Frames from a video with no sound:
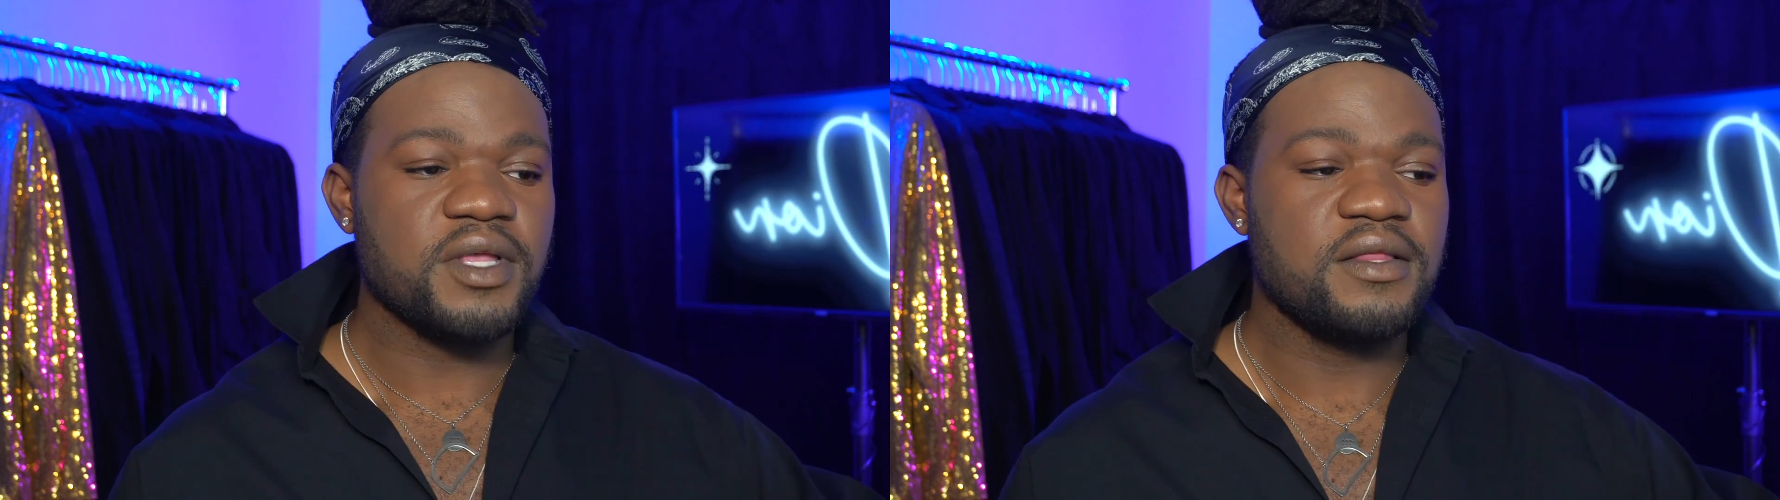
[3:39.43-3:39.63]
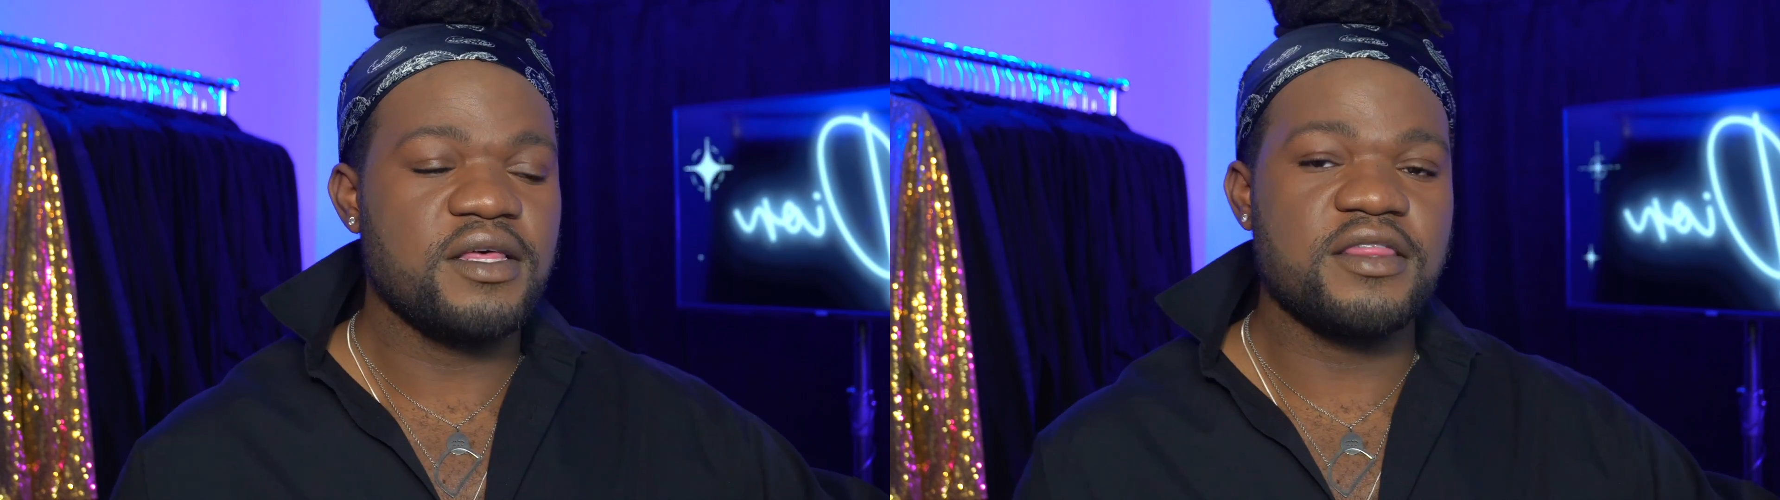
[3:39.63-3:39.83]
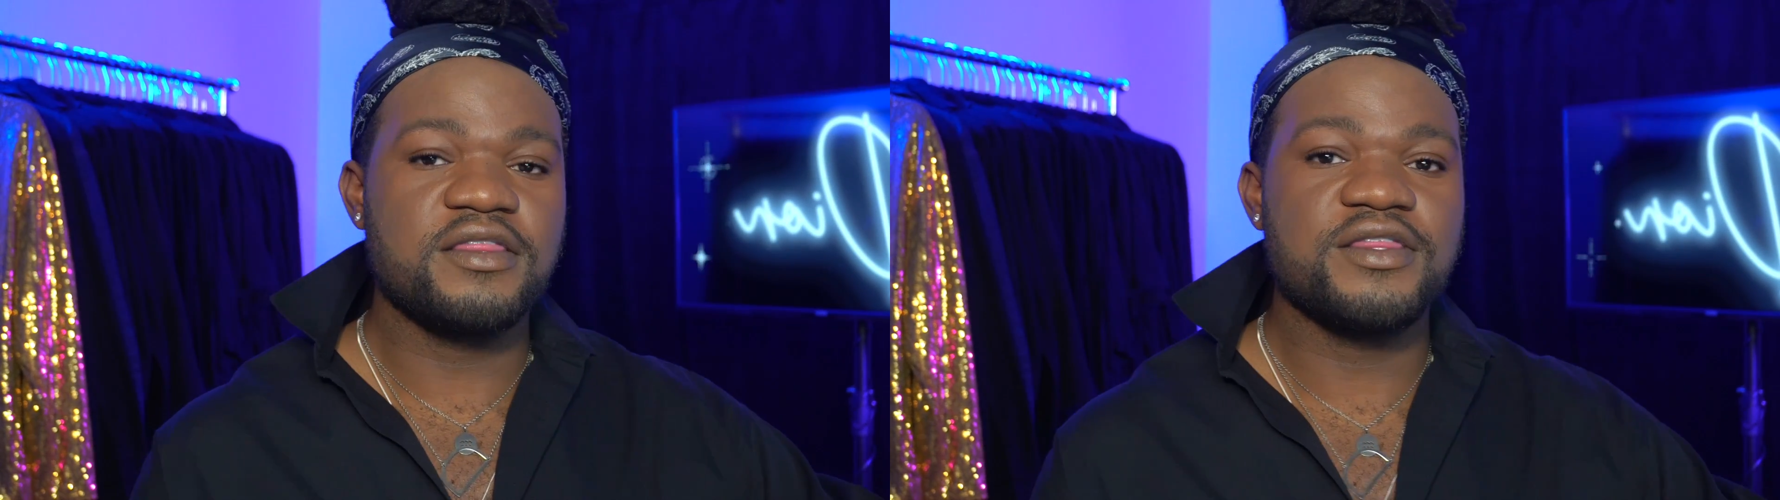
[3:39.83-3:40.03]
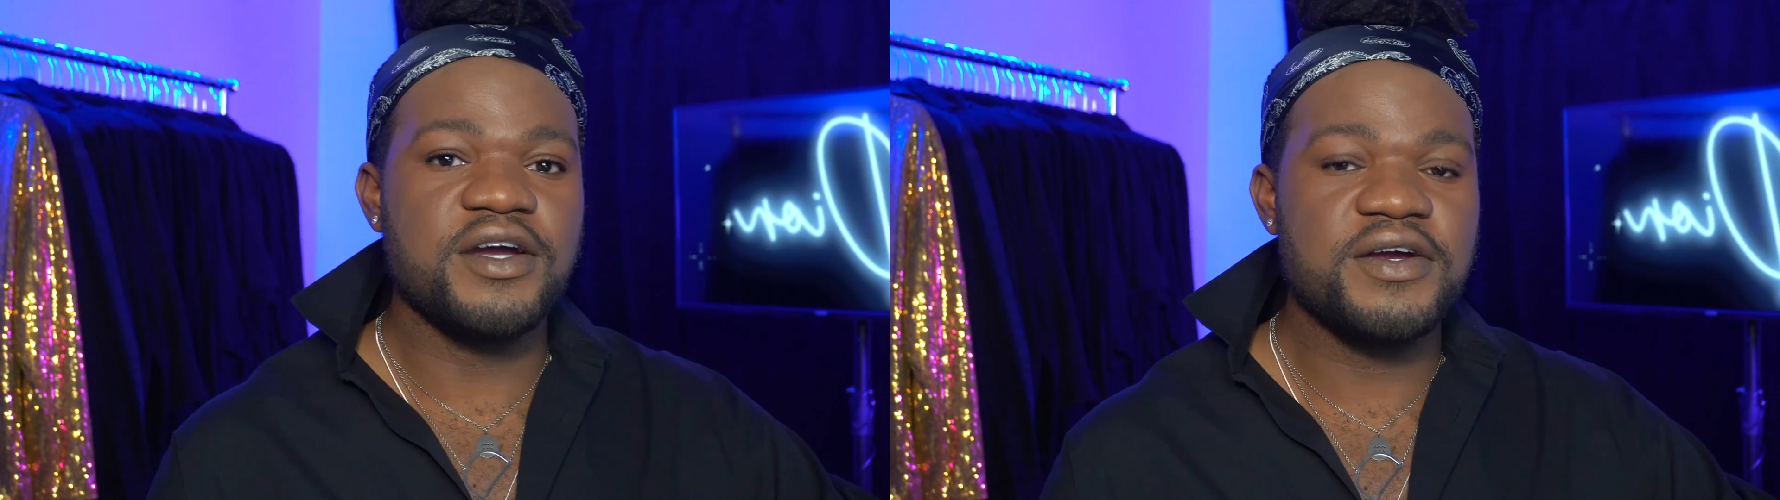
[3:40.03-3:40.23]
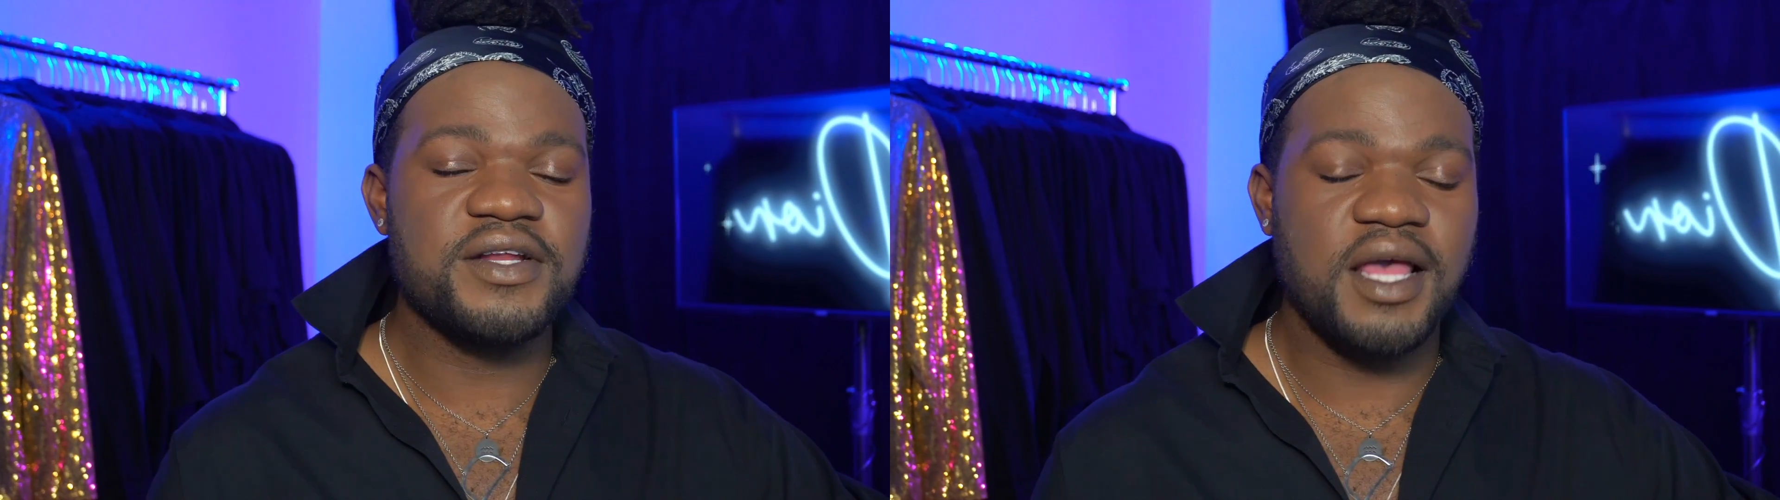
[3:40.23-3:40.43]
The
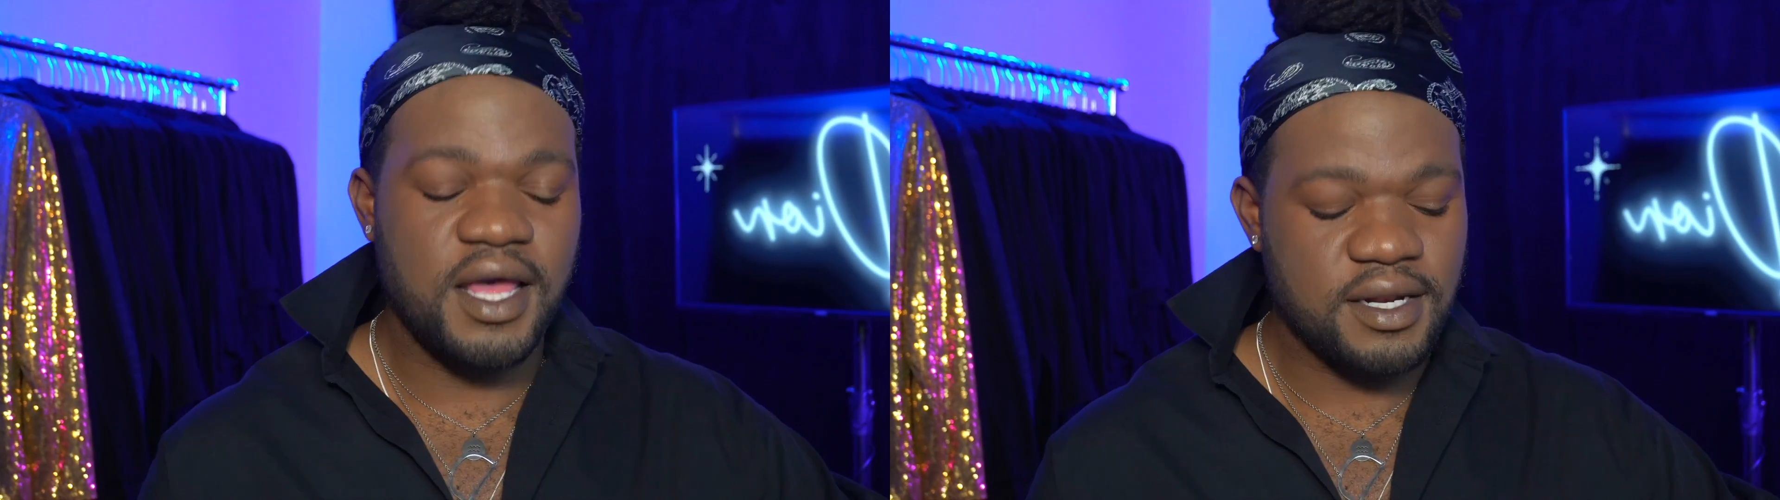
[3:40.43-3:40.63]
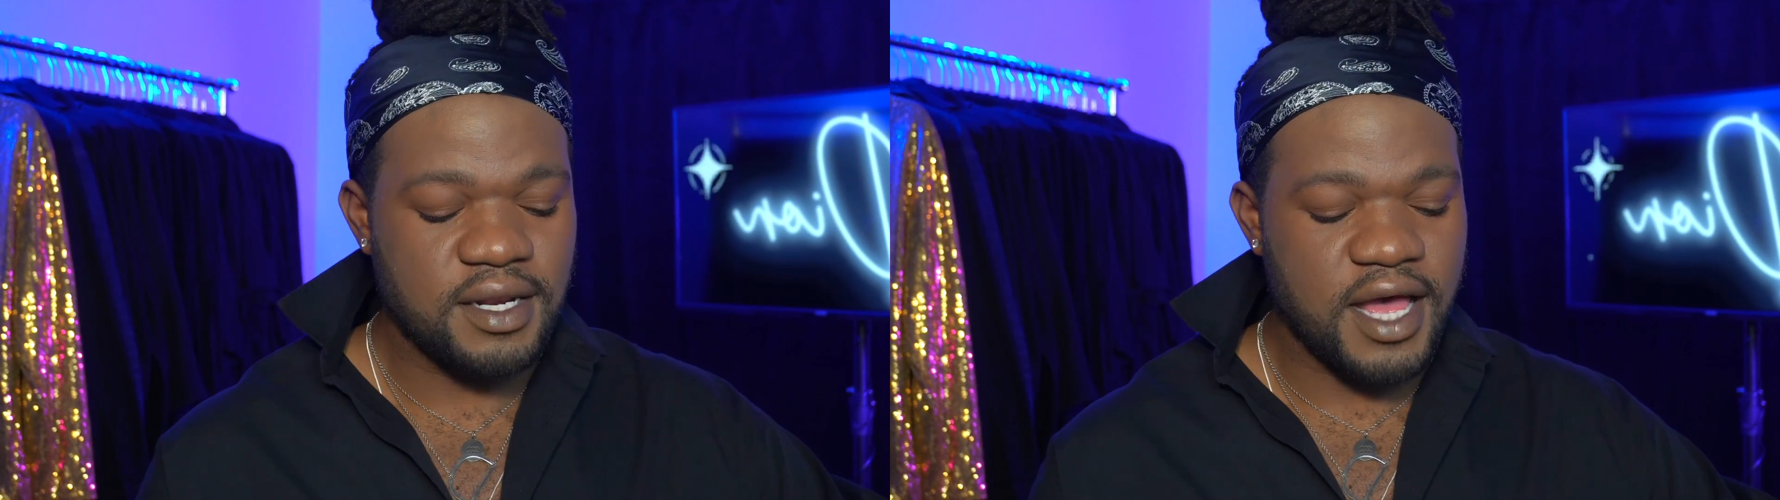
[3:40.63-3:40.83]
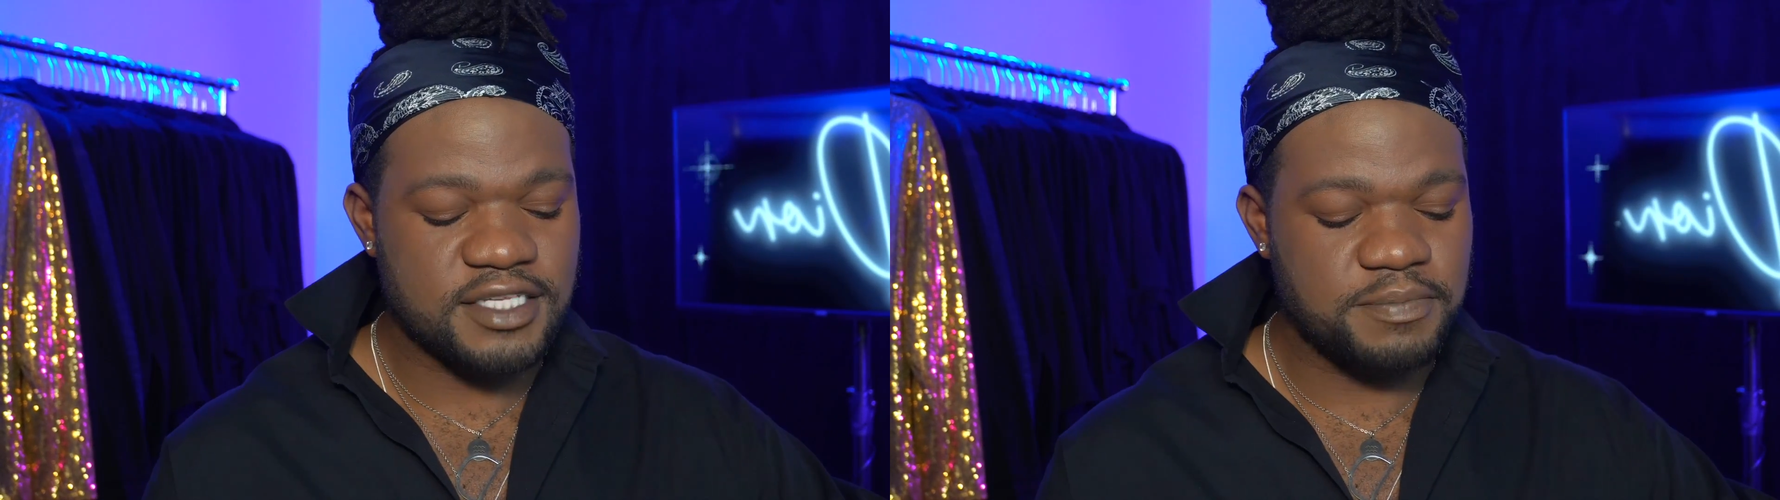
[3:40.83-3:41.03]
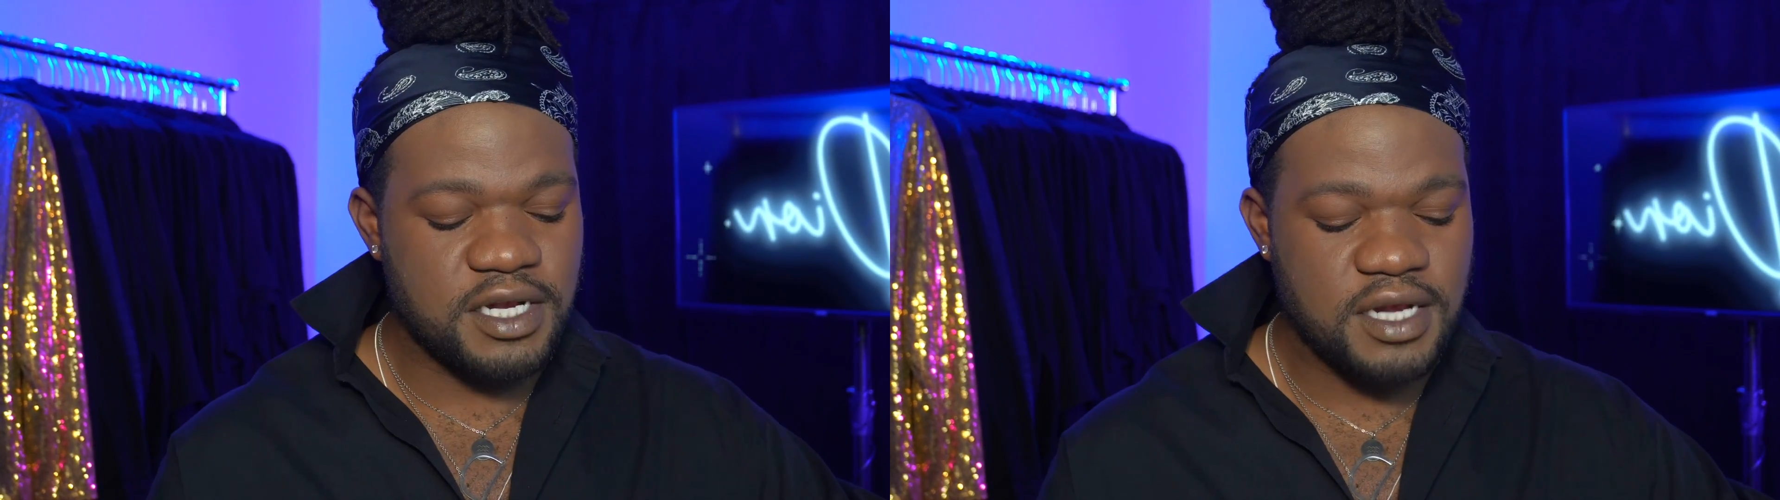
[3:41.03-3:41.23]
third and last but